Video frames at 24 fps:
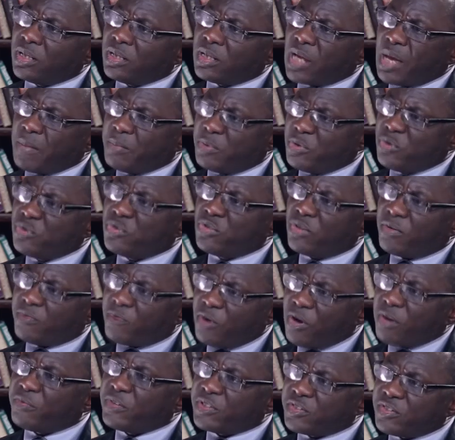Abuse of
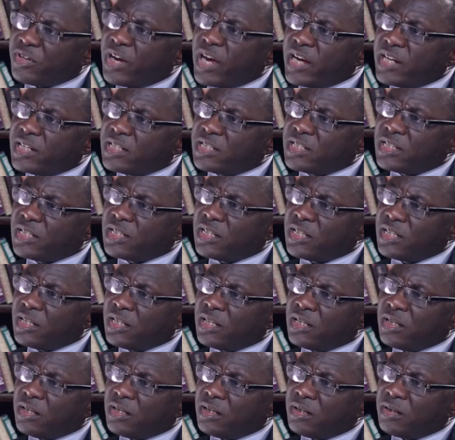office, right?
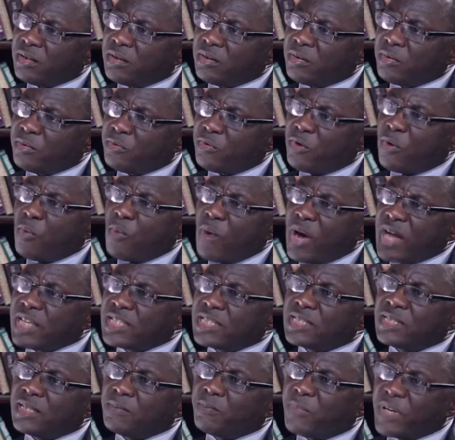For
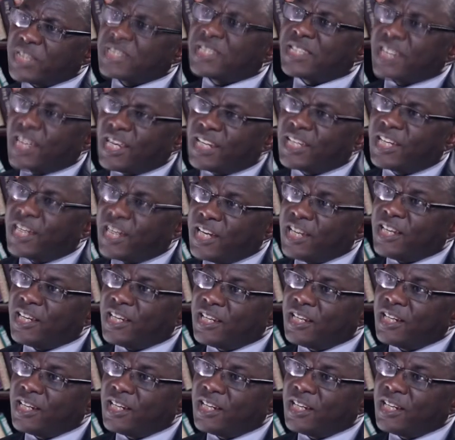one's personal gain.